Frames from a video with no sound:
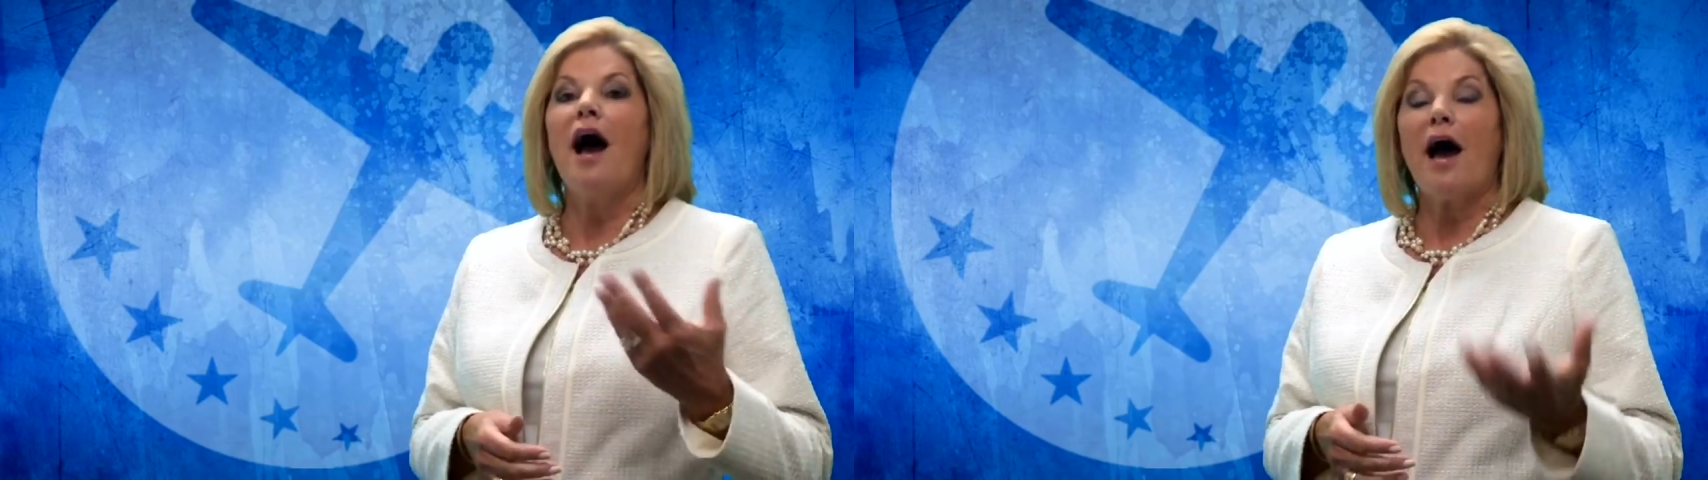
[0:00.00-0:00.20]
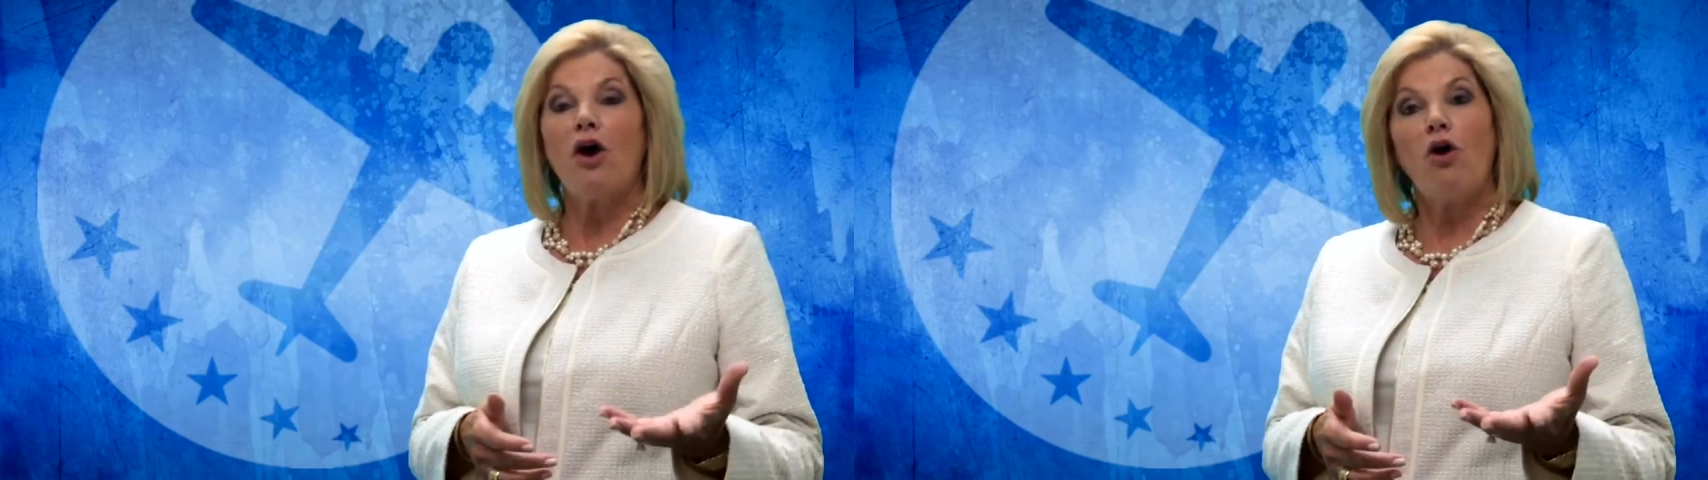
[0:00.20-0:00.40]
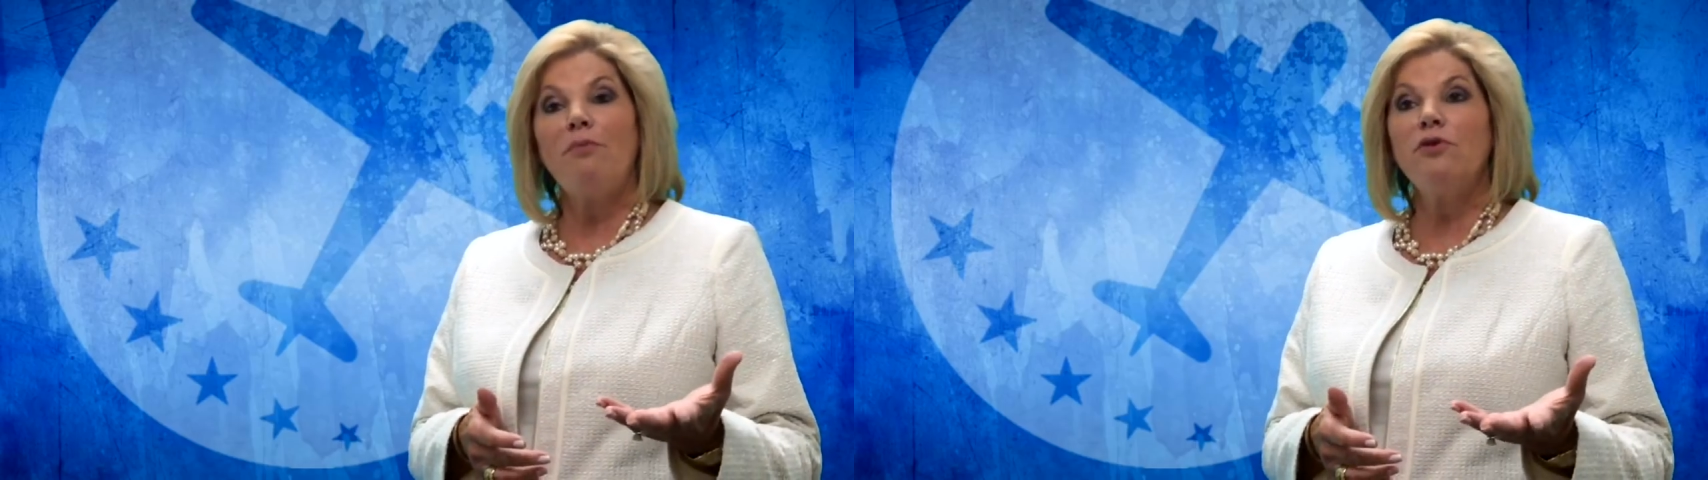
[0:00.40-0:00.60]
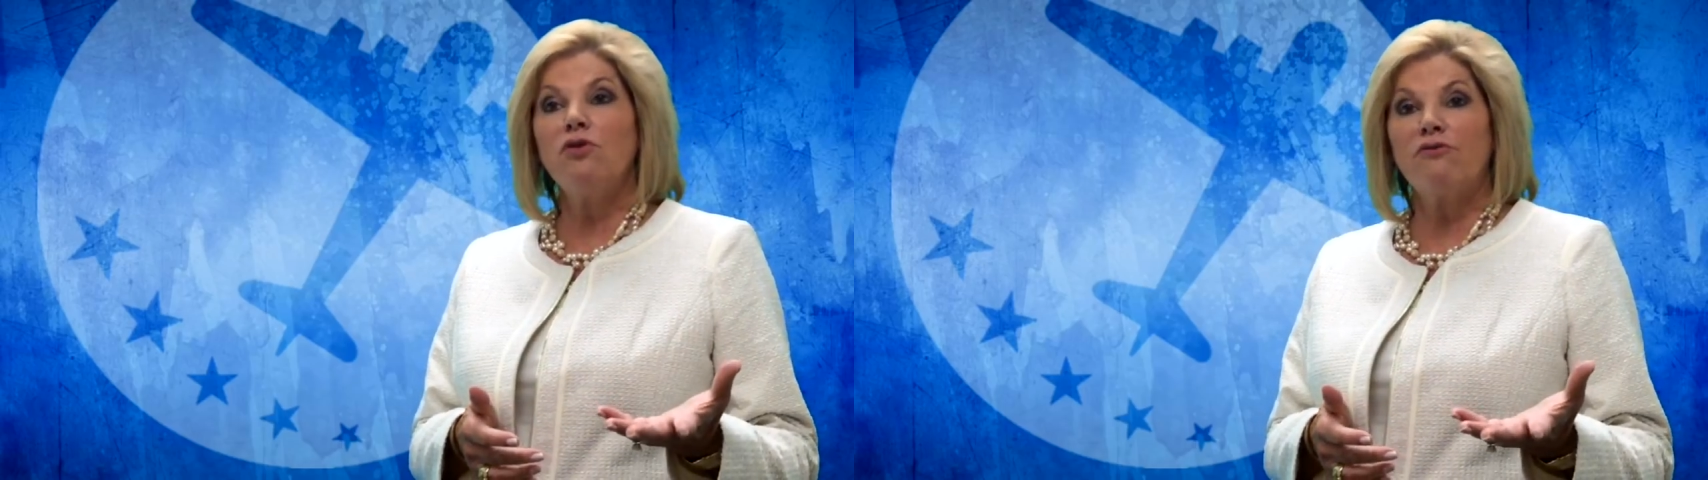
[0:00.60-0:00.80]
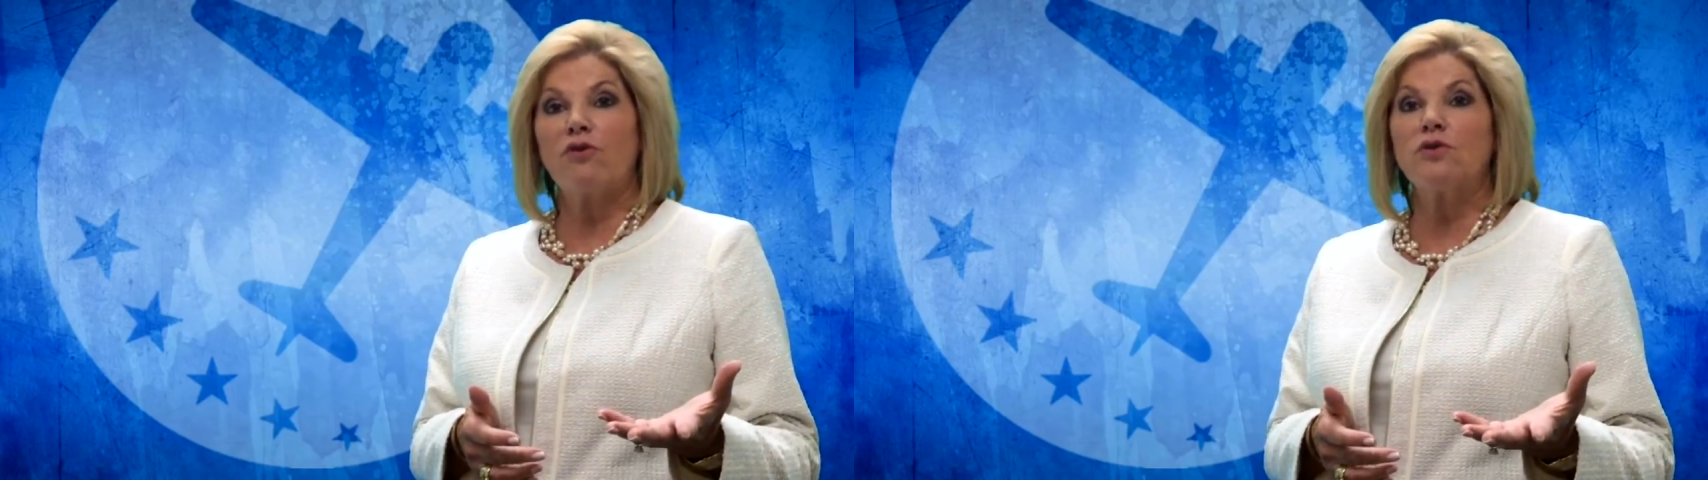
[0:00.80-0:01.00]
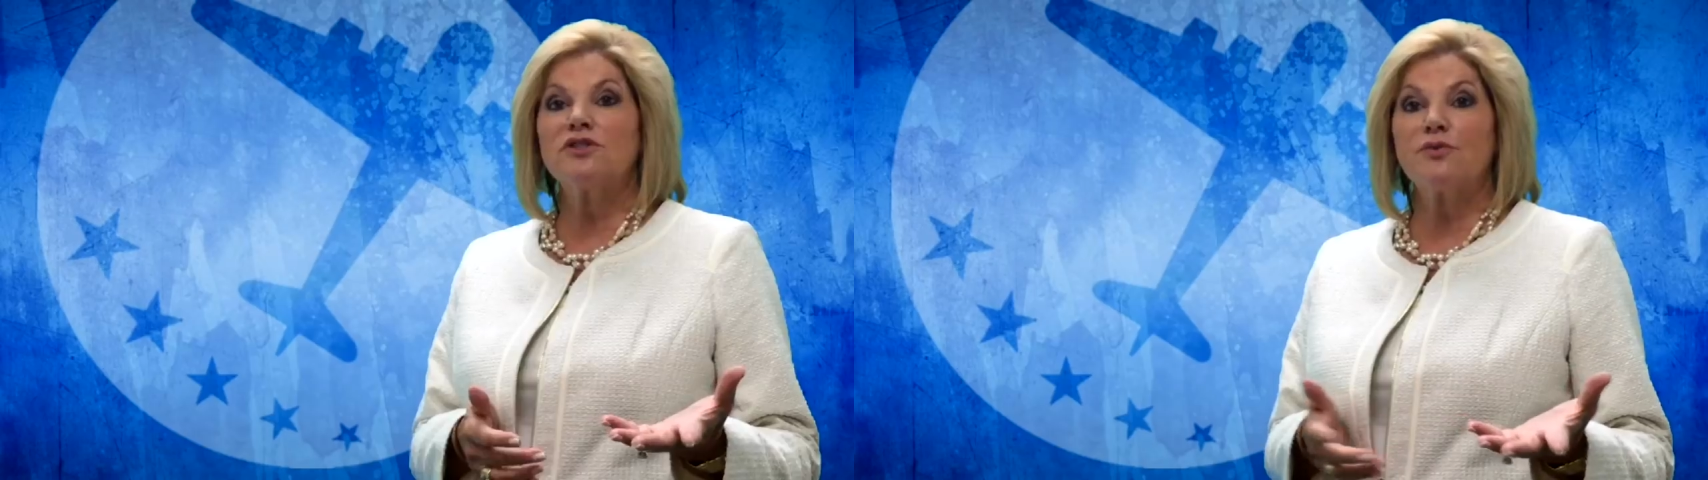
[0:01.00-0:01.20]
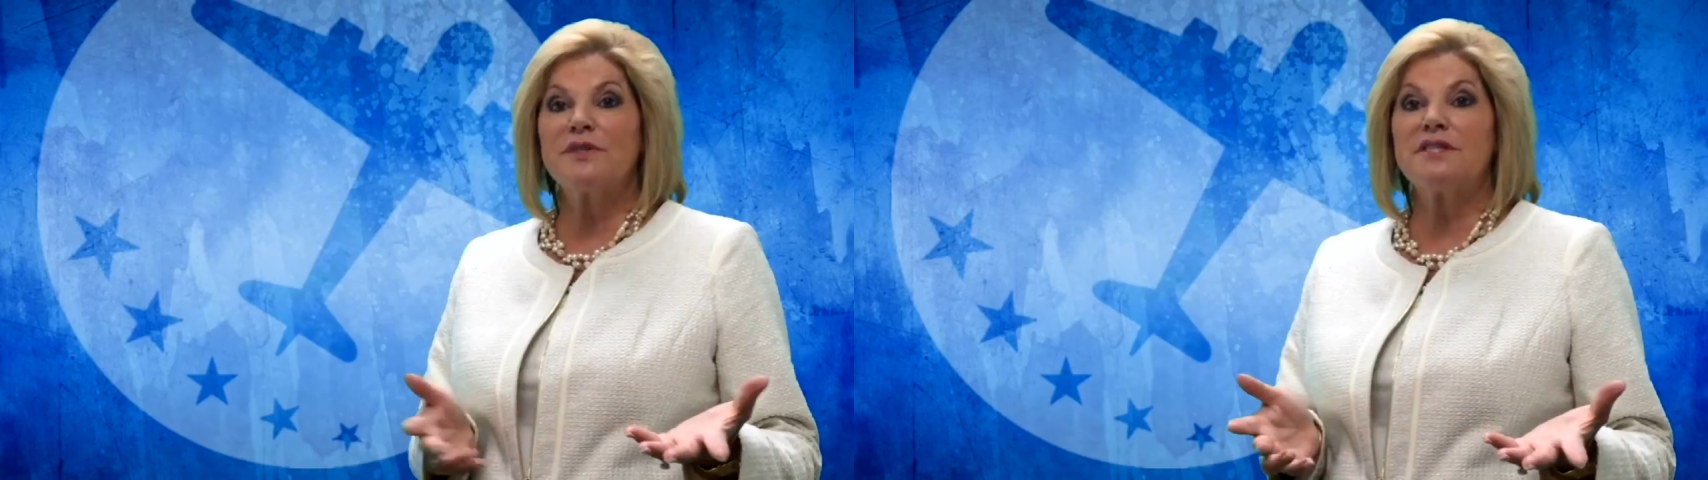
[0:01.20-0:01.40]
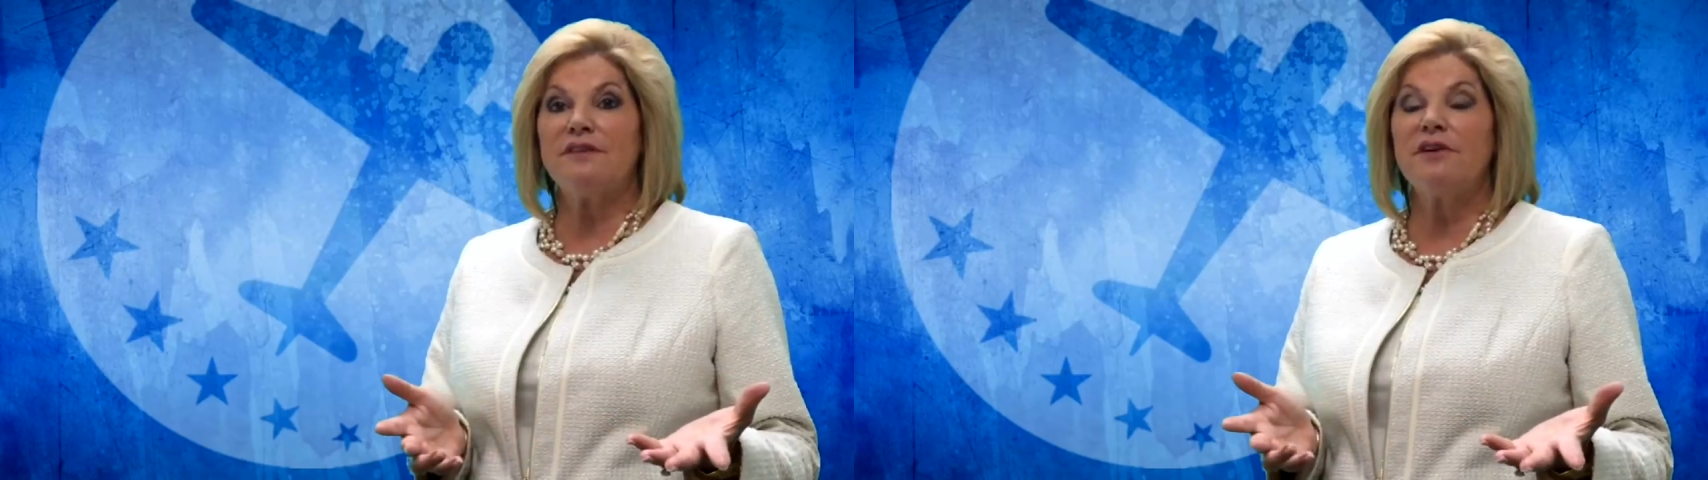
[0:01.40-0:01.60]
I hope you look forward to
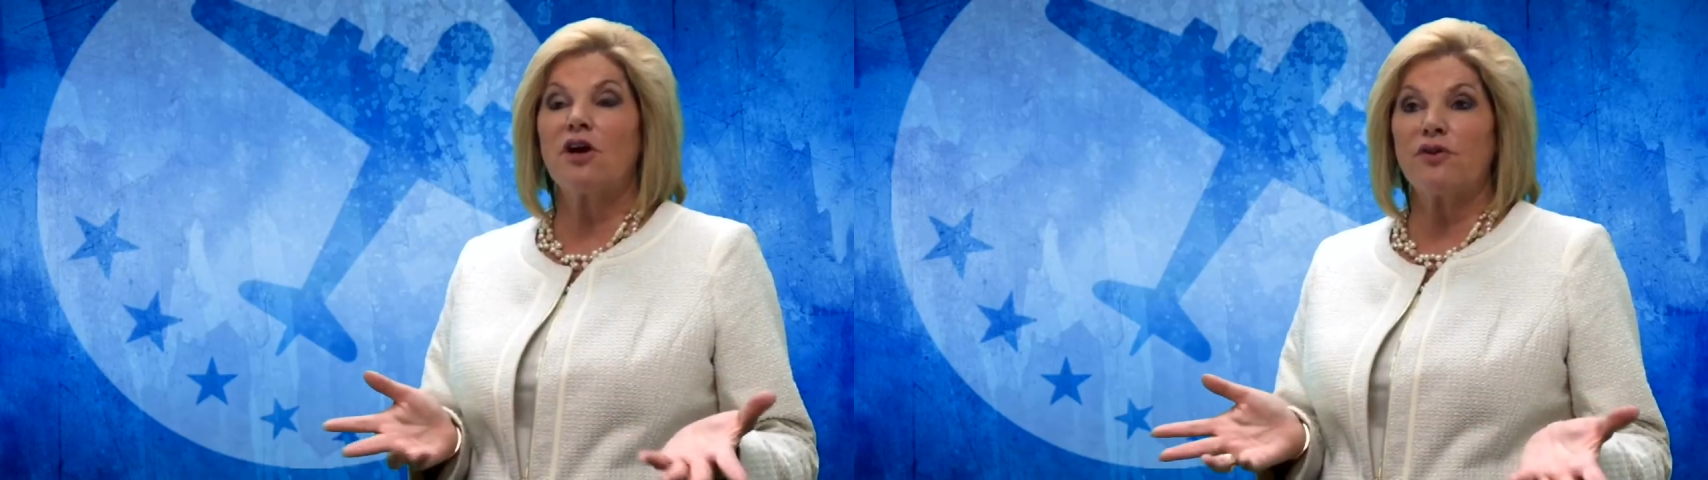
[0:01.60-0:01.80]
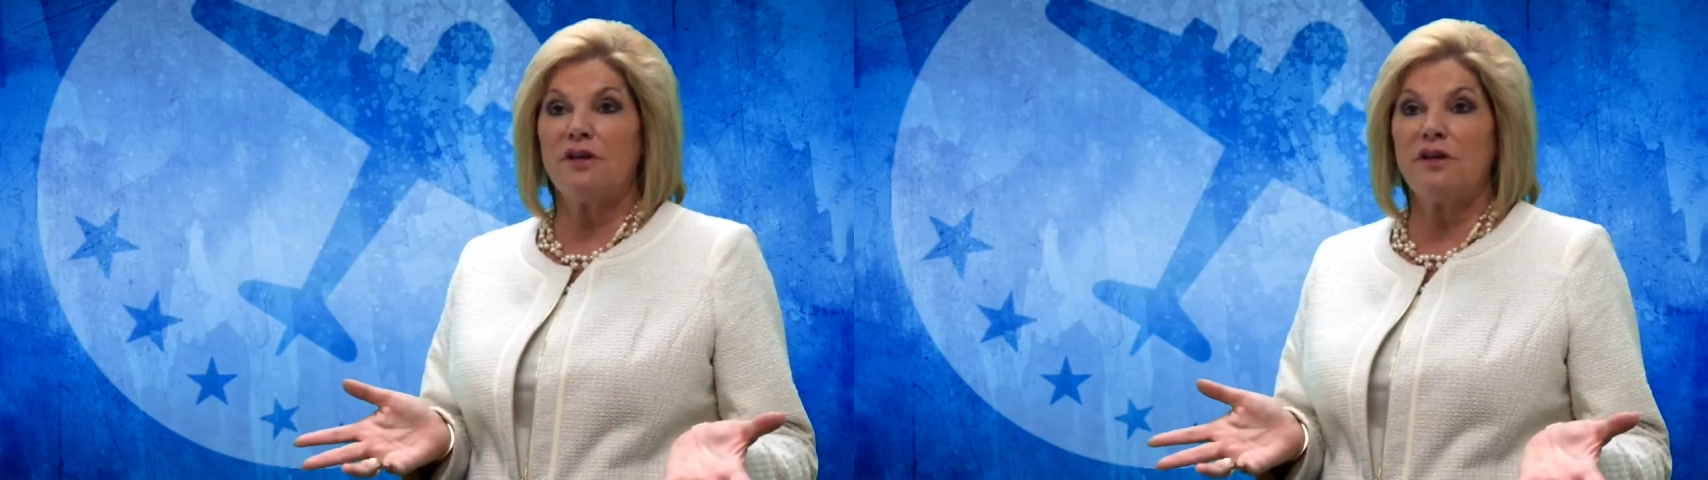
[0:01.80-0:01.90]
receiving our